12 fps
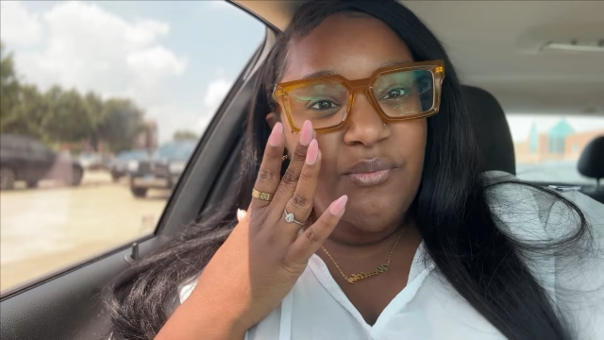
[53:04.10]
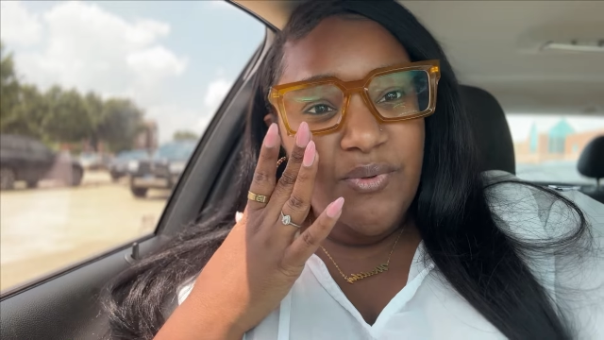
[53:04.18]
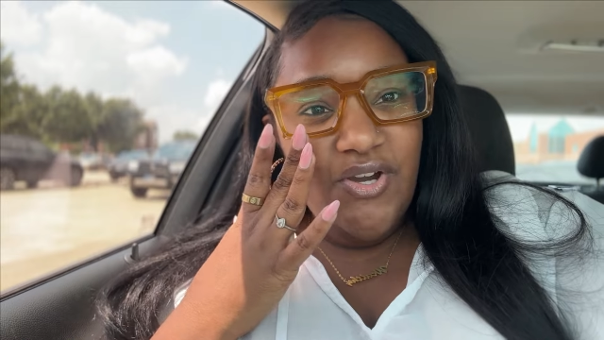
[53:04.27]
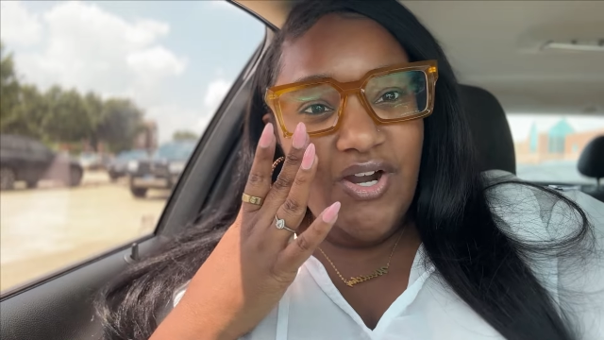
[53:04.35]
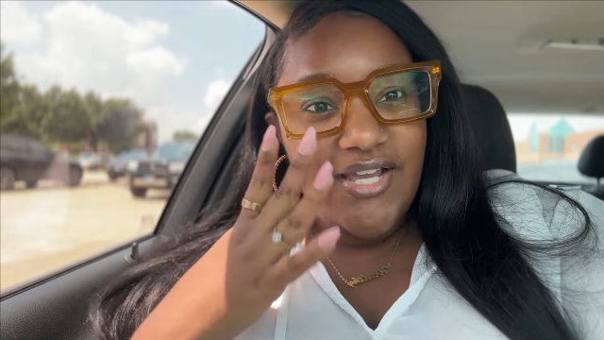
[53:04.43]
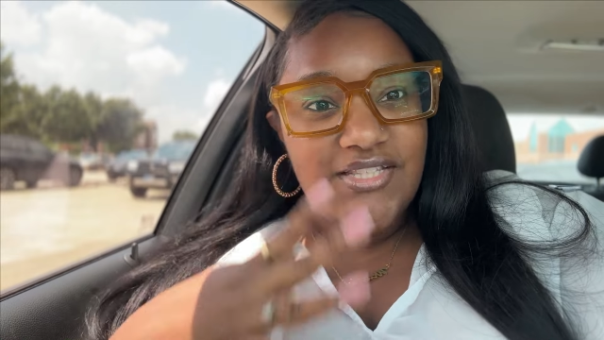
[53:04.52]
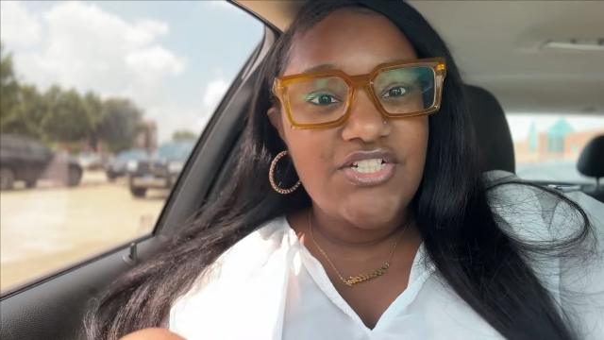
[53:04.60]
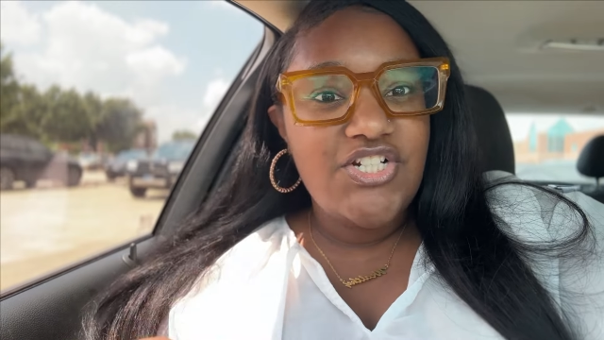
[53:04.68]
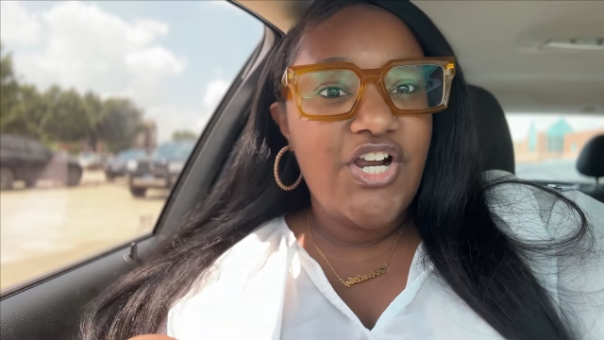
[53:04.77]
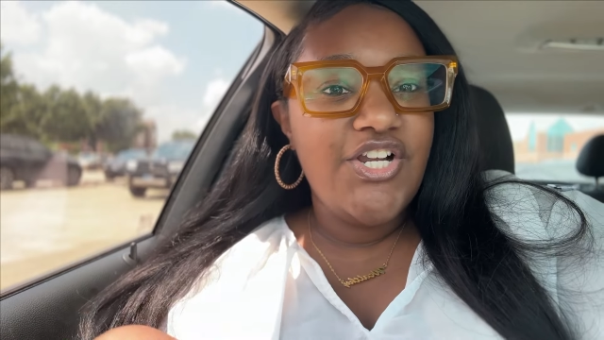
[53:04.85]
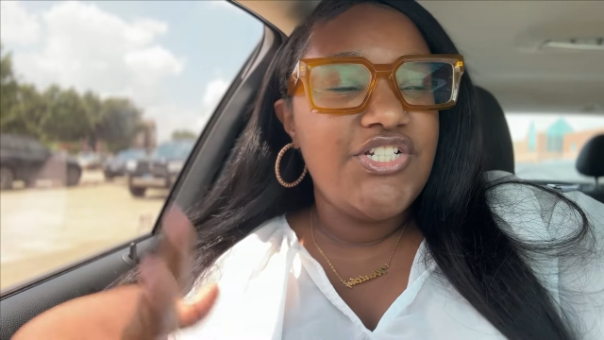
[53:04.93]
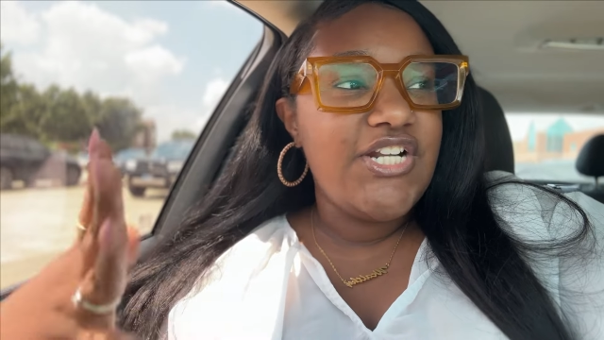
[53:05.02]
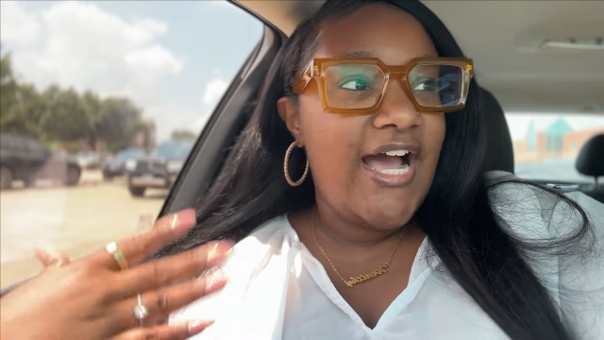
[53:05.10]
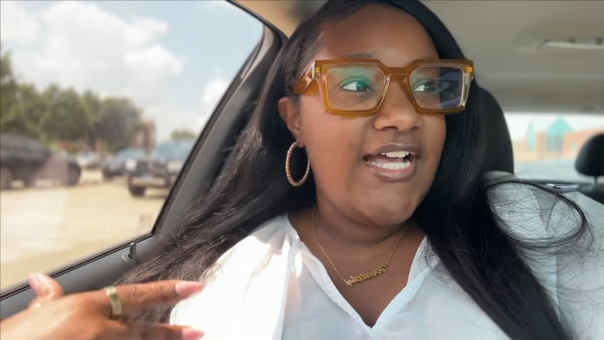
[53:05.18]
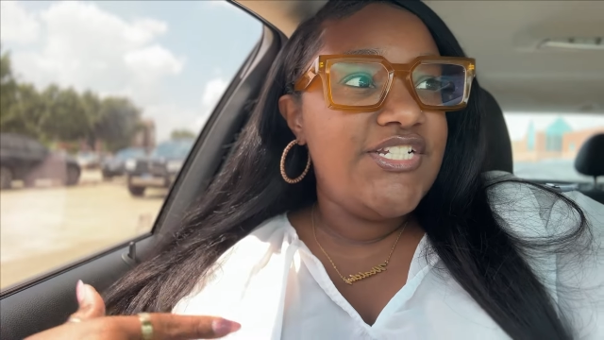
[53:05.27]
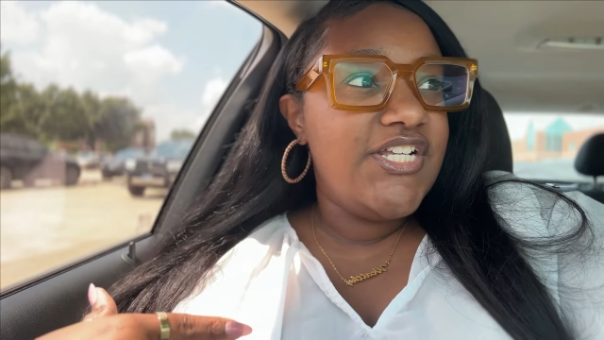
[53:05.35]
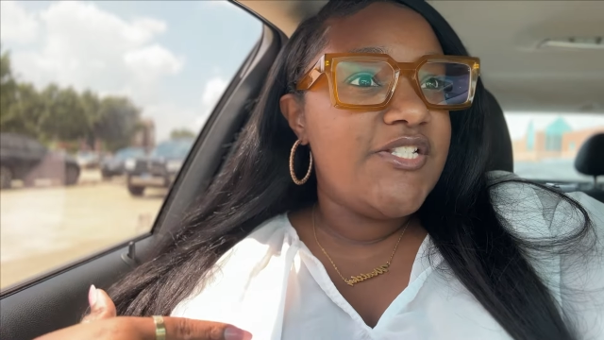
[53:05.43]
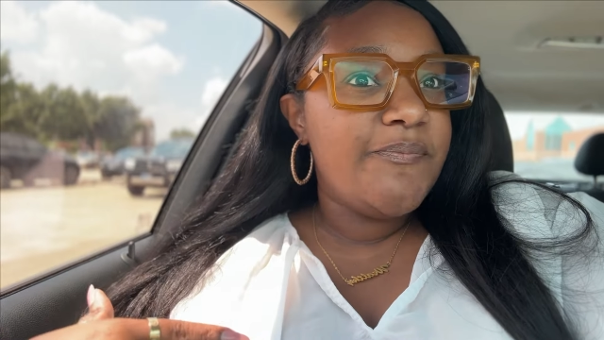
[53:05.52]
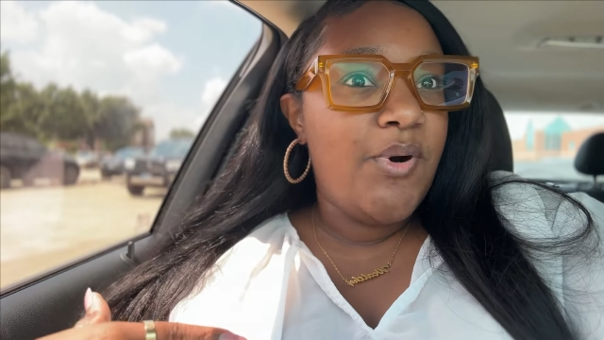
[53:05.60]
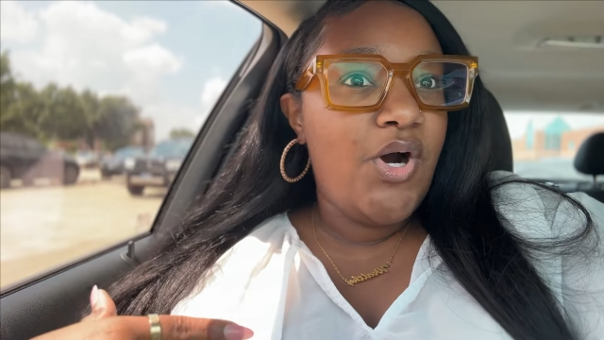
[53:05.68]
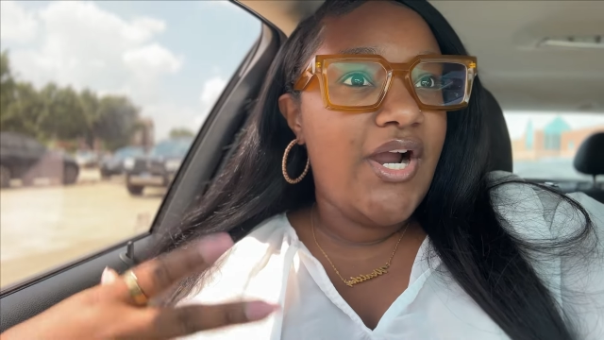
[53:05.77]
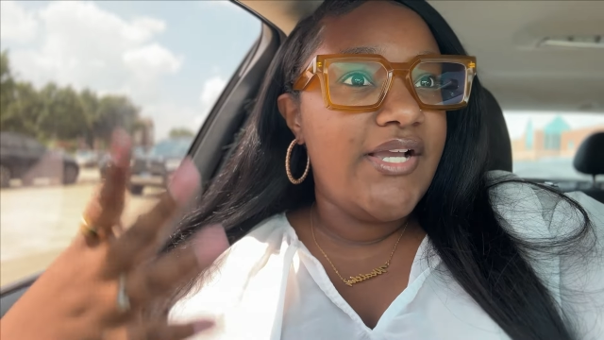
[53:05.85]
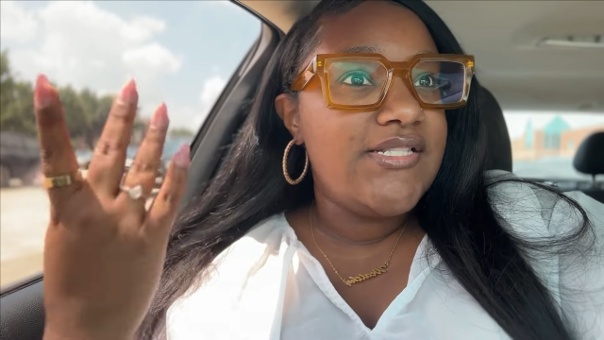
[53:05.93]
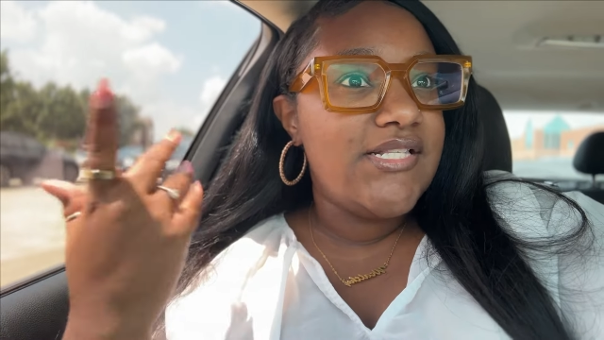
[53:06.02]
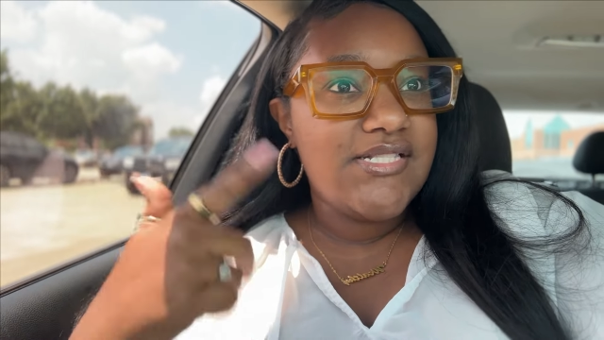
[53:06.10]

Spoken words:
we are at the church. I just parked.